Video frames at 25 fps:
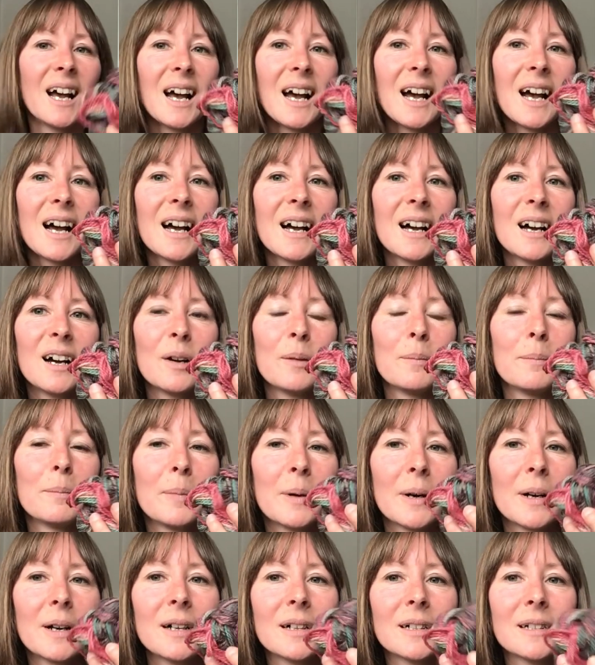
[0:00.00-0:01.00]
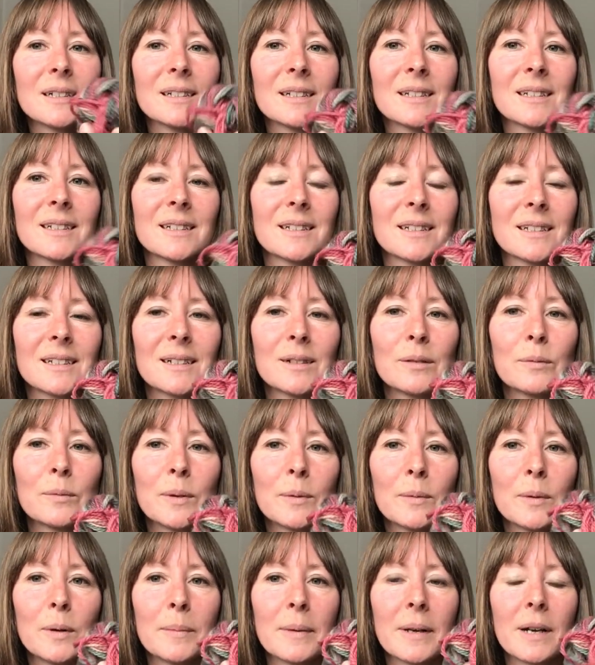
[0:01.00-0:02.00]
but we
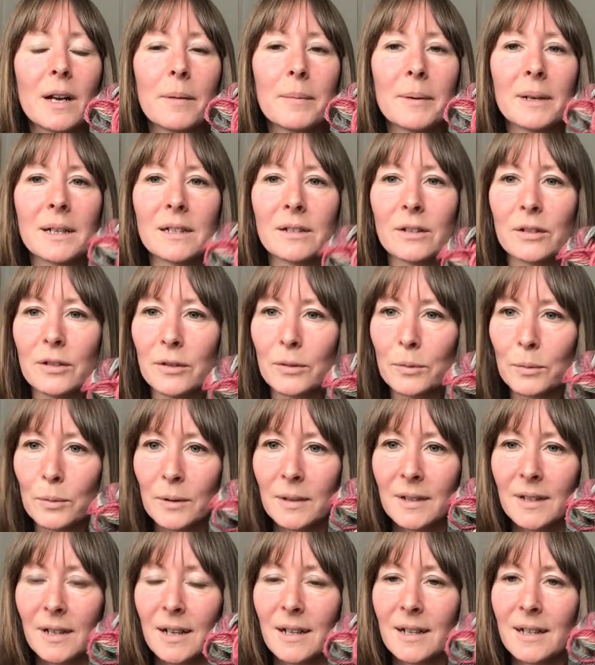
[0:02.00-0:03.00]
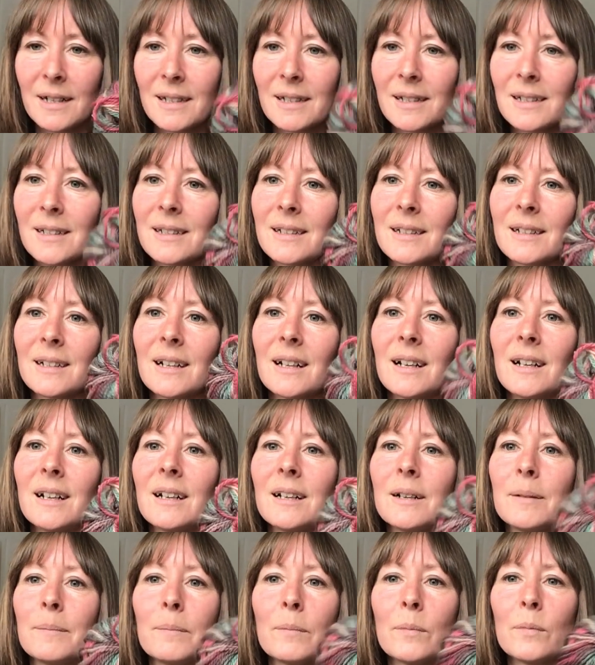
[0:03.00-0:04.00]
will be coming into Yuletide.
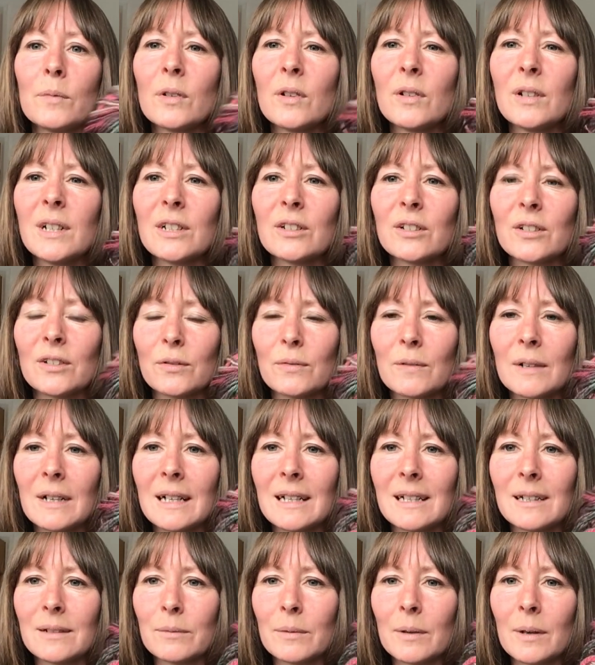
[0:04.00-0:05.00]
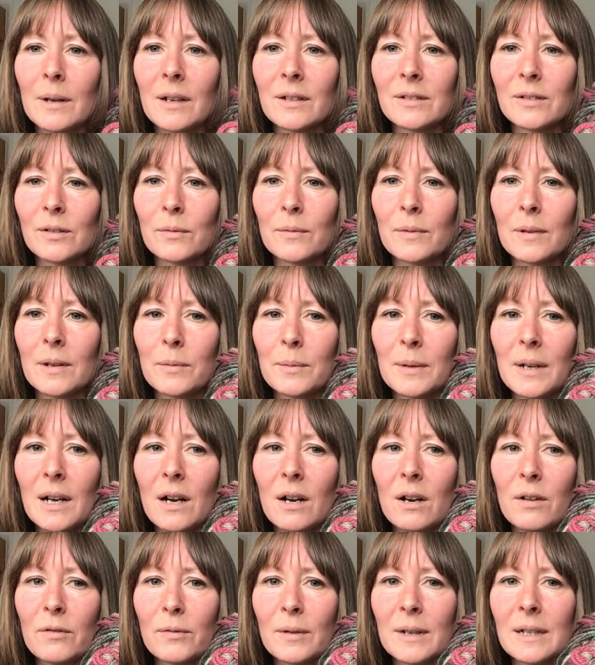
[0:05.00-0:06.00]
We're only just really, we're
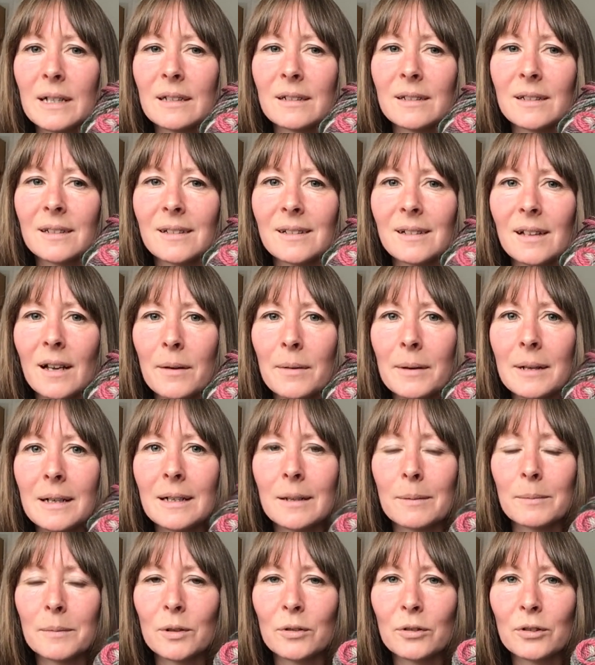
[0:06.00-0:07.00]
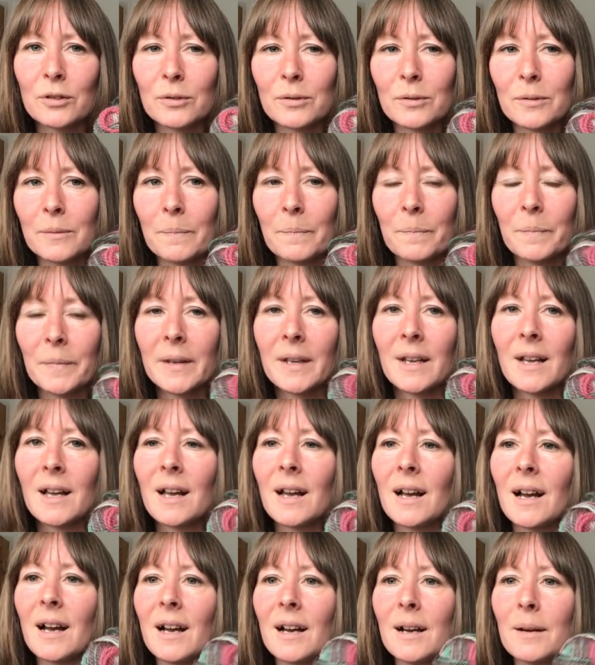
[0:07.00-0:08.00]
halfway into Samhain, I'm not sure.
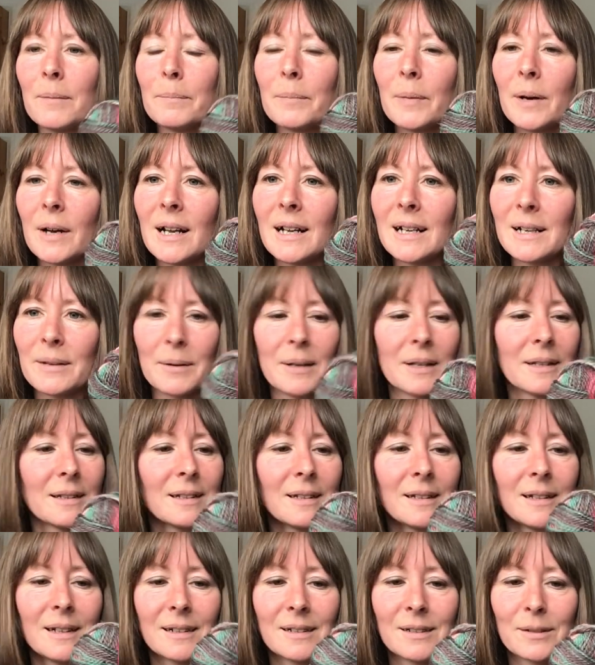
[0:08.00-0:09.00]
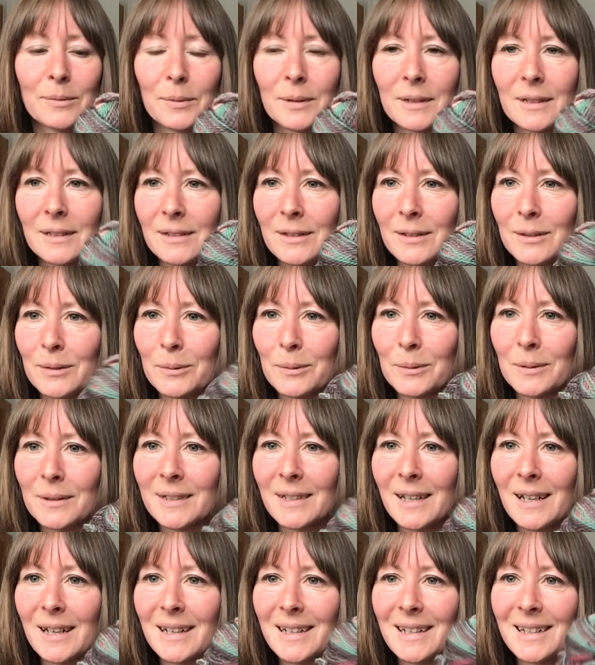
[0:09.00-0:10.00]
But anyway, the next one is
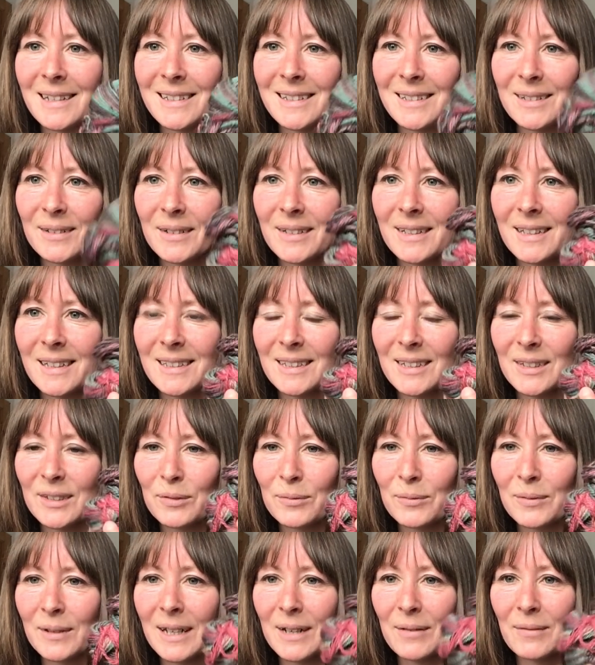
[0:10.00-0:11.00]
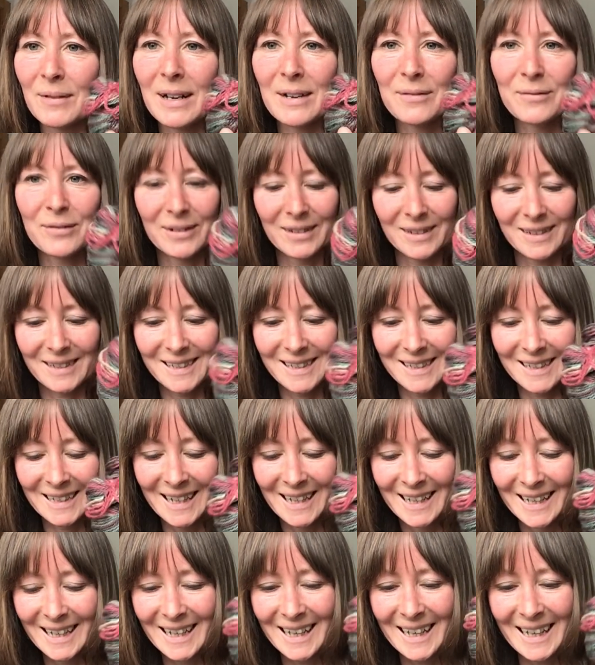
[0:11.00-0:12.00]
Yuletide, so I think that's really relevant.
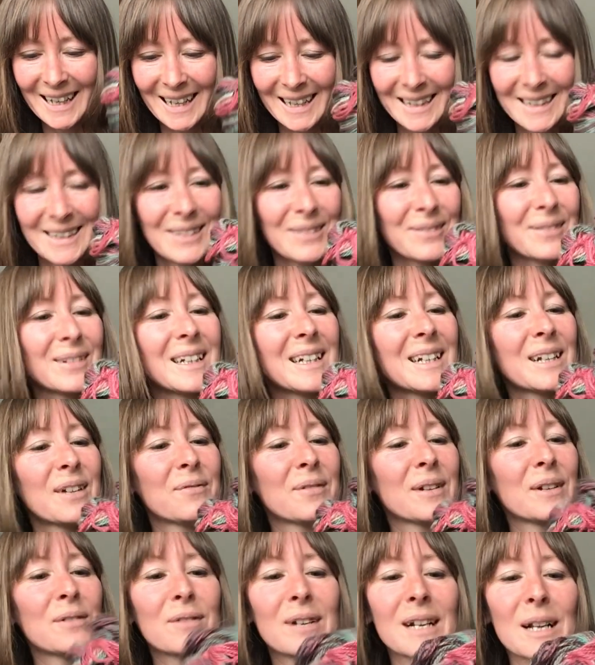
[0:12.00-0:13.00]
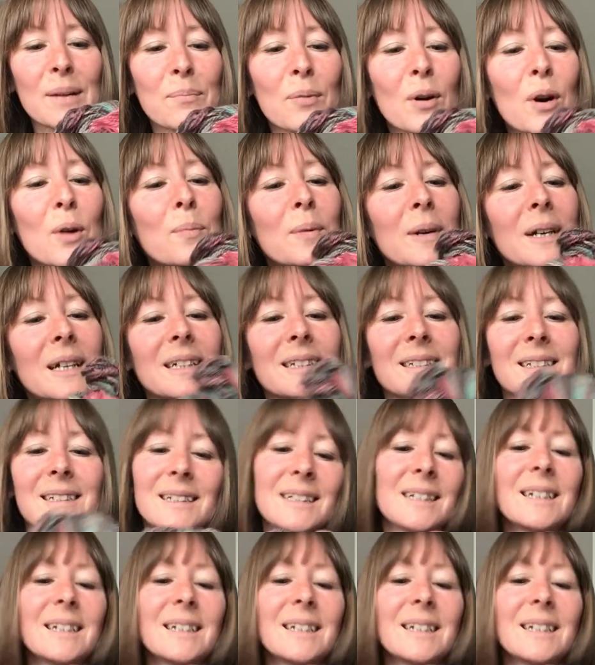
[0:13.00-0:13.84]
It's really lovely, really appropriate.